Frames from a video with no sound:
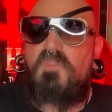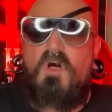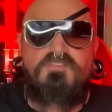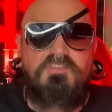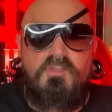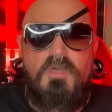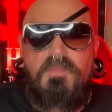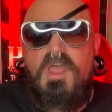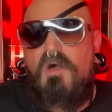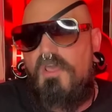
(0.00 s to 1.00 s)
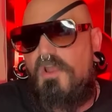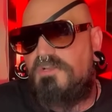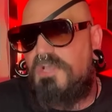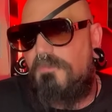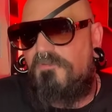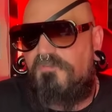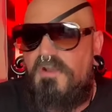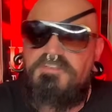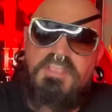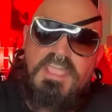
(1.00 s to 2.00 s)
Also coming out on October
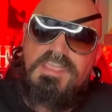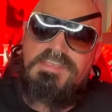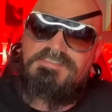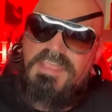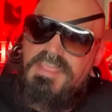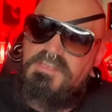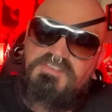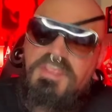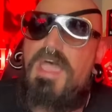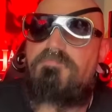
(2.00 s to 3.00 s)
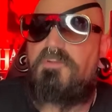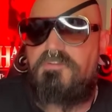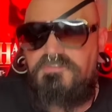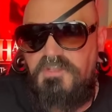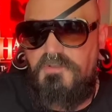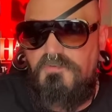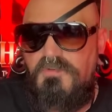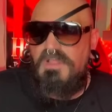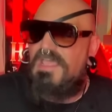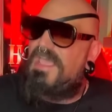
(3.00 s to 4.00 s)
1st is It Chapter 2.
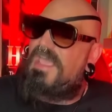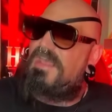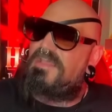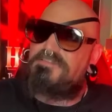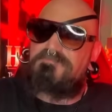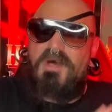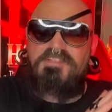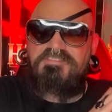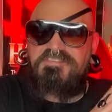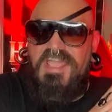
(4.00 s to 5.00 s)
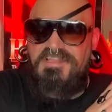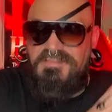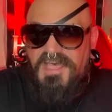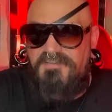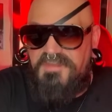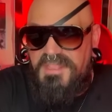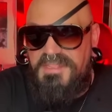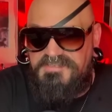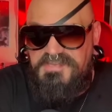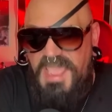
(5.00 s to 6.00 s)
And as much as I loved
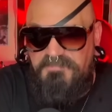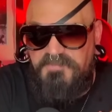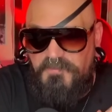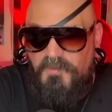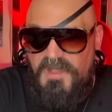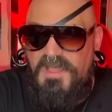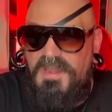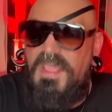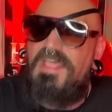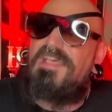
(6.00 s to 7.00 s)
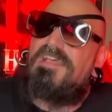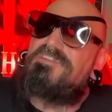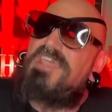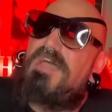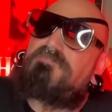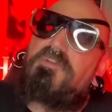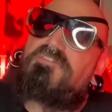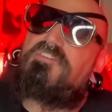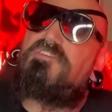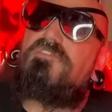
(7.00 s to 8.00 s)
It Chapter 1, Chapter
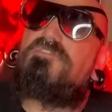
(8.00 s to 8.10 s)
2